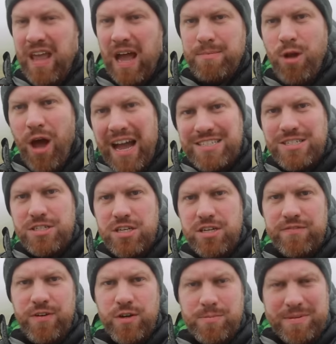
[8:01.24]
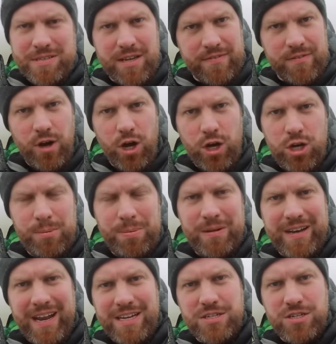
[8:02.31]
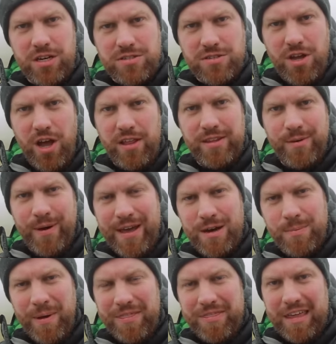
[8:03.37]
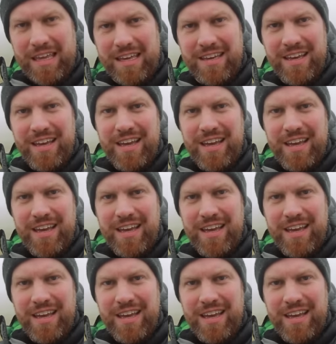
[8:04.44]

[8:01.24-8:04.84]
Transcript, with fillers: I'm not actually too fussed because I've got a couple of nice shots on the way up, I think,